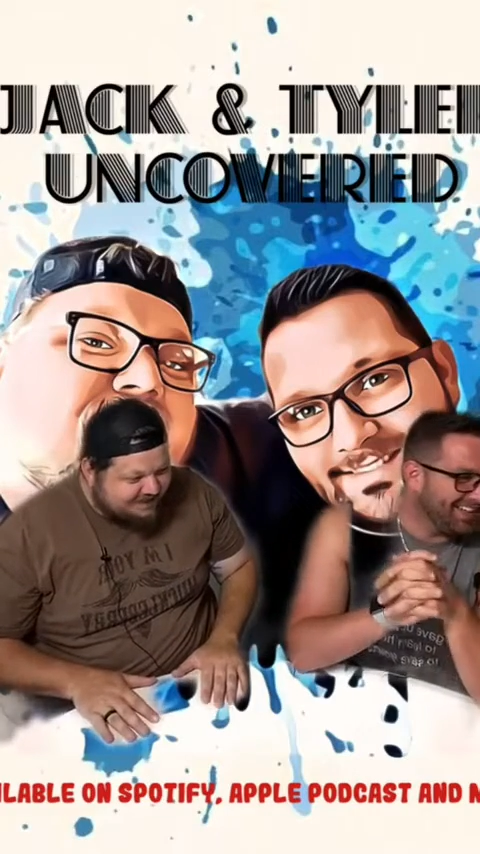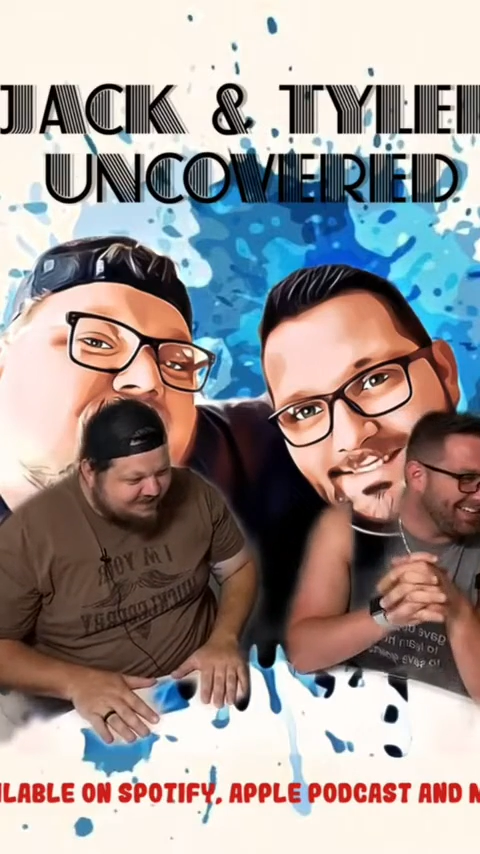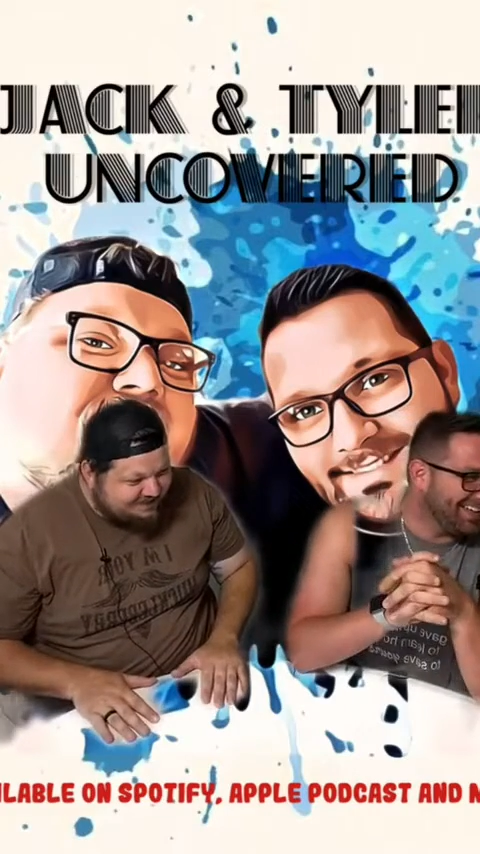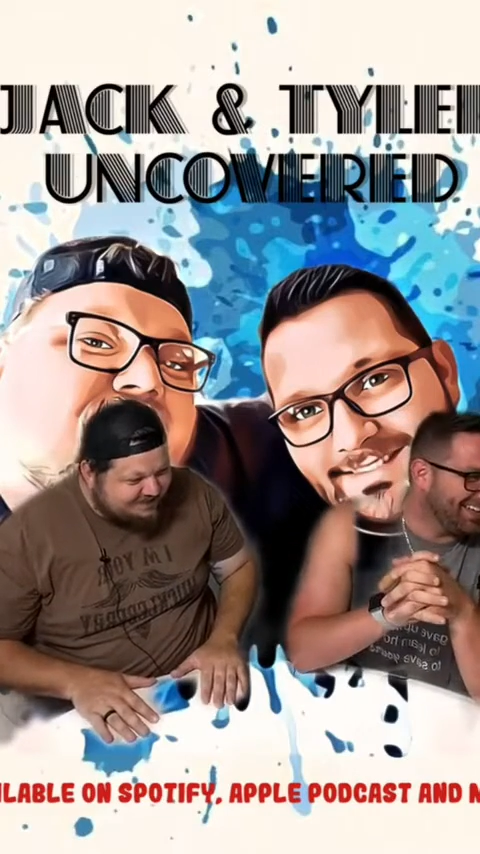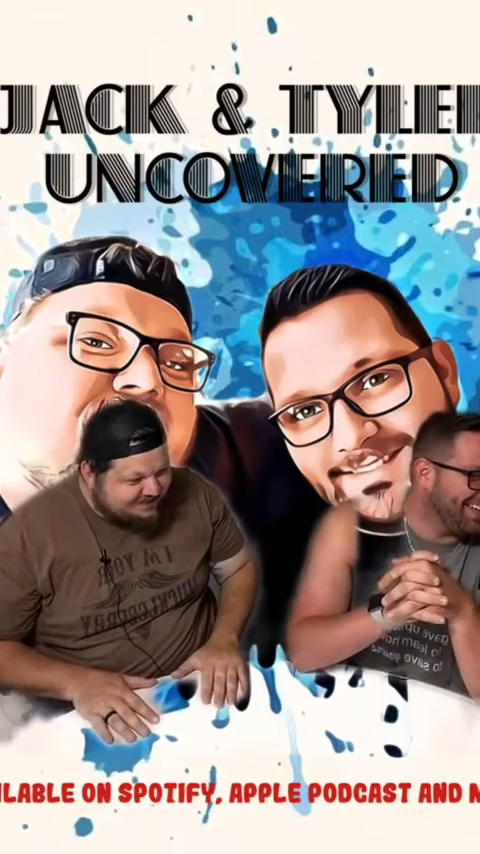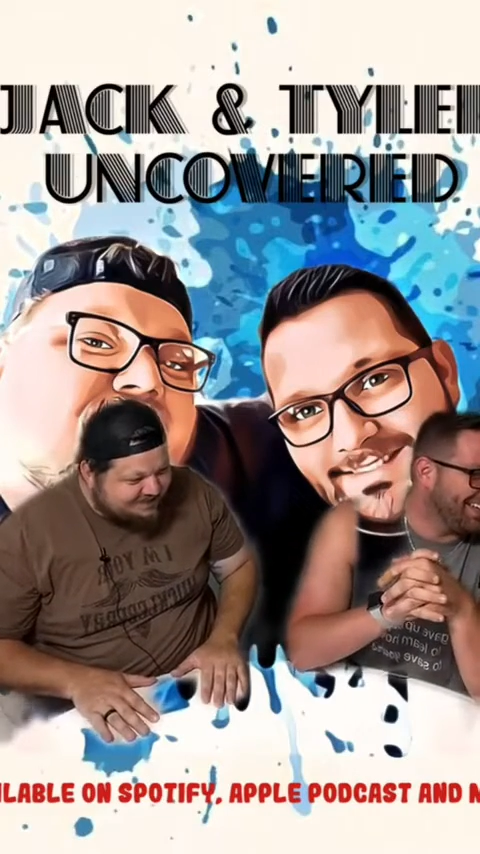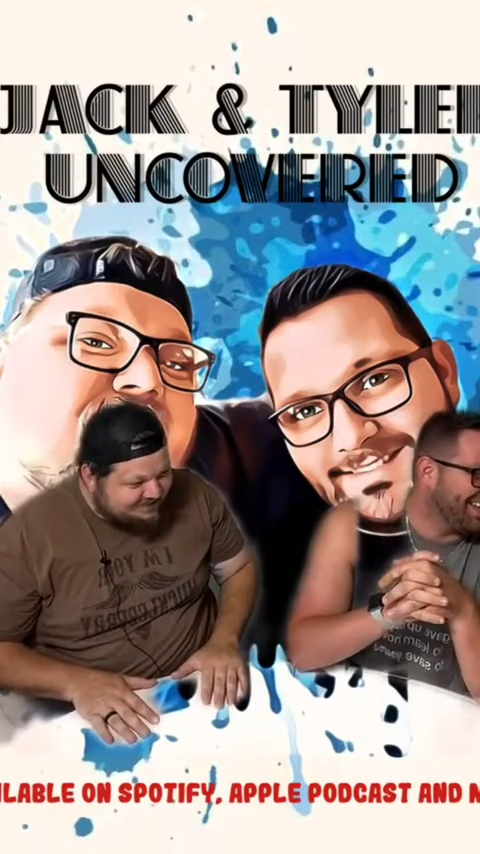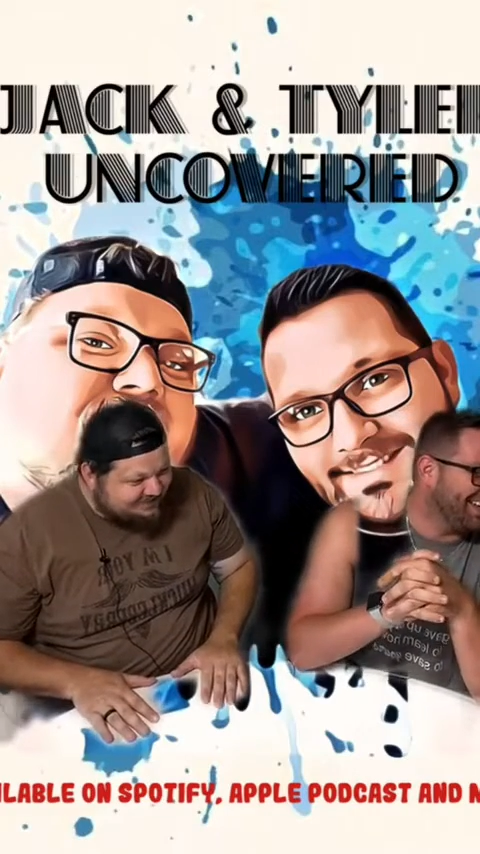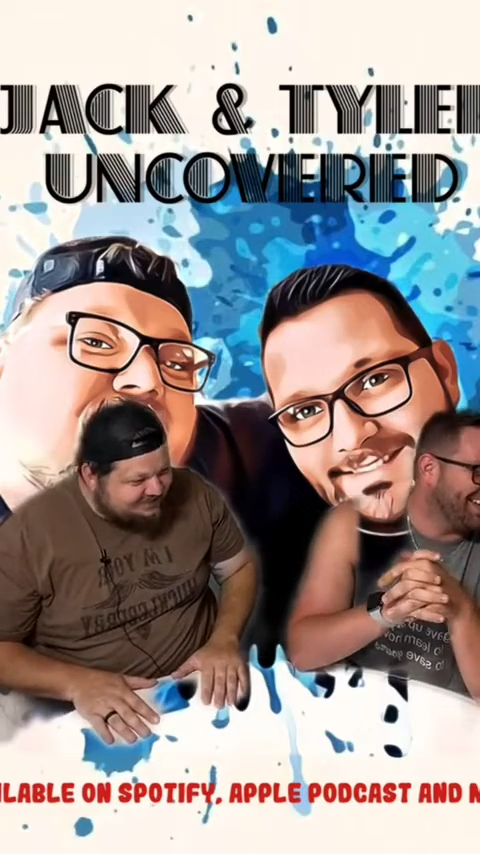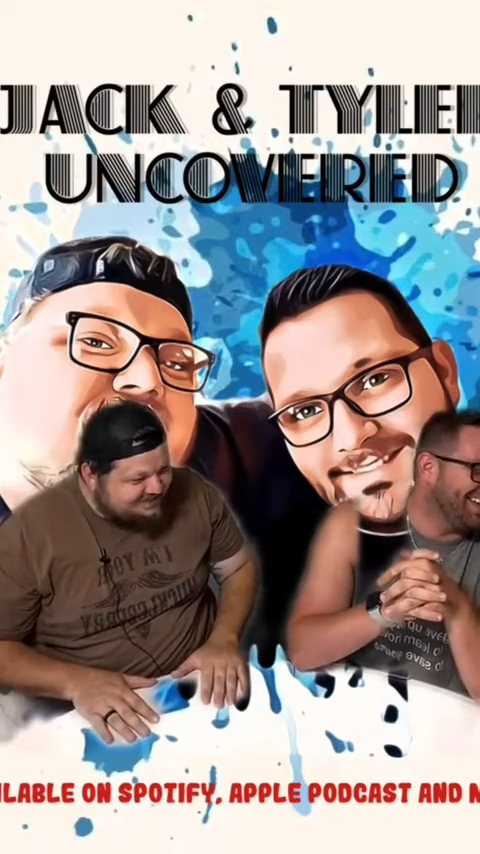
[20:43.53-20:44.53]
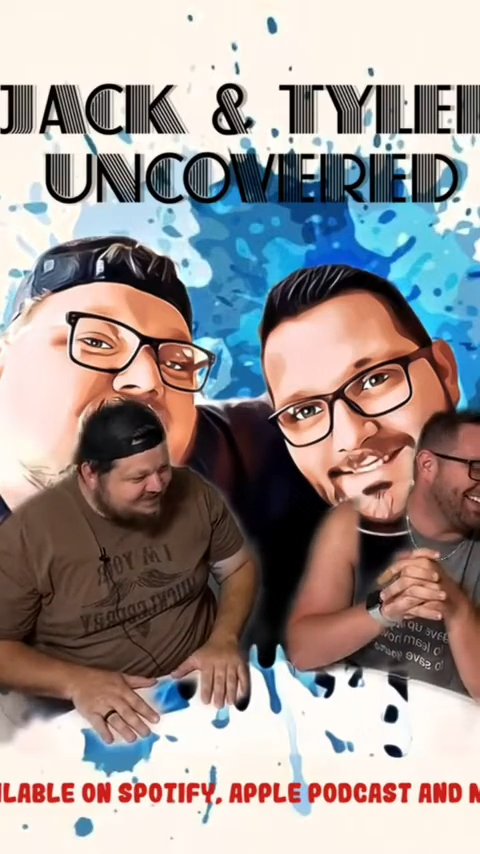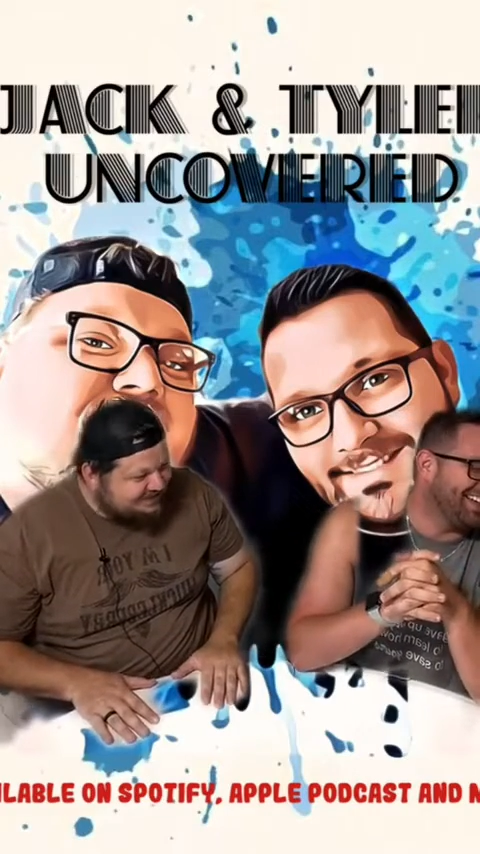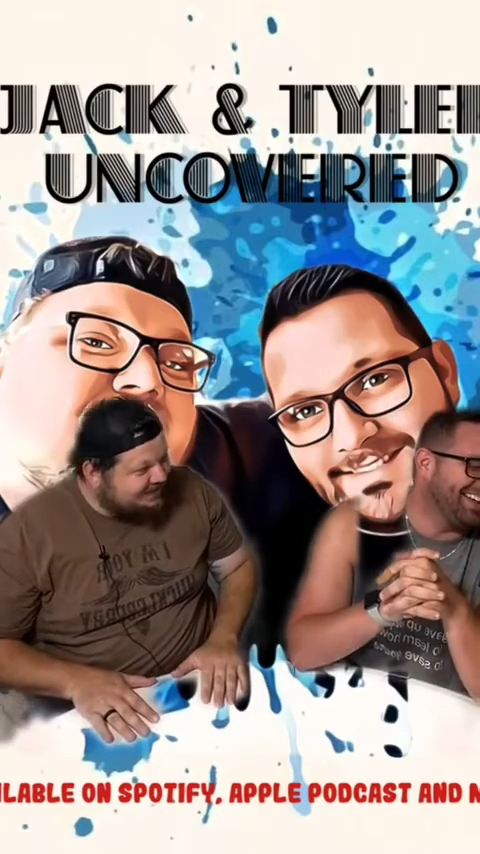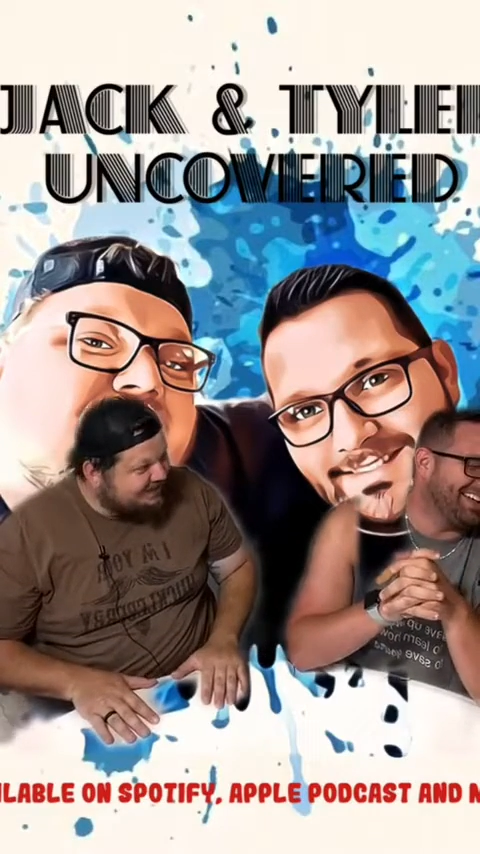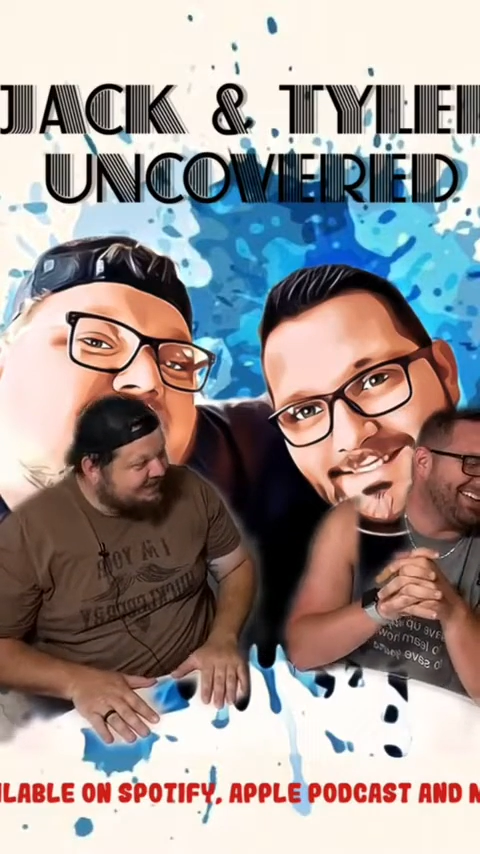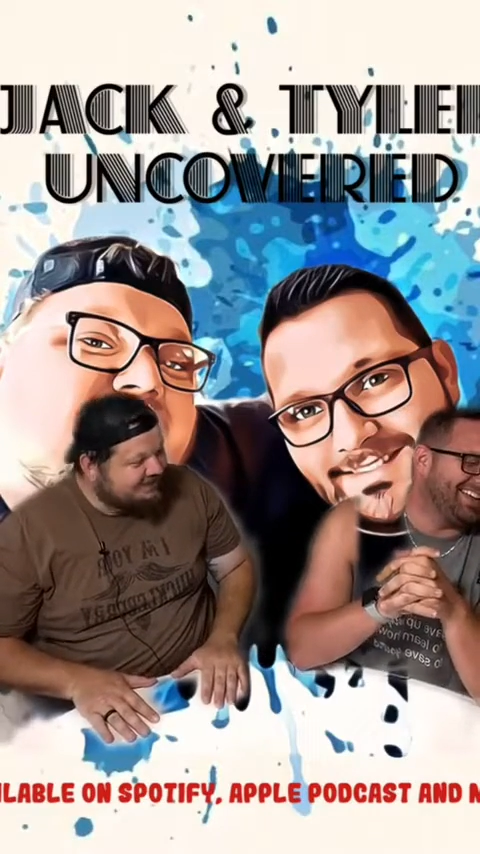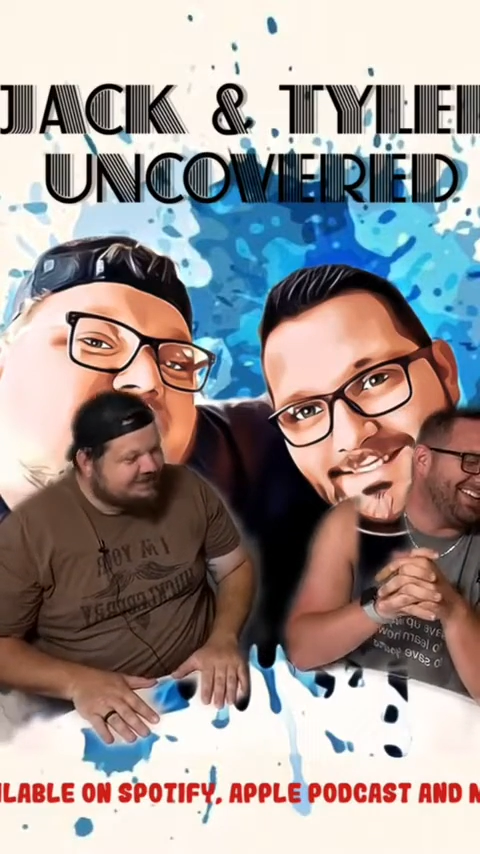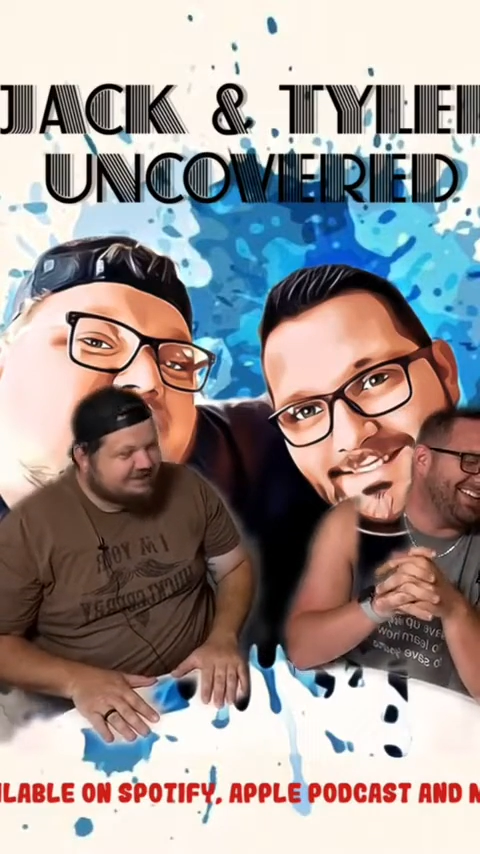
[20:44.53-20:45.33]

kid killed today.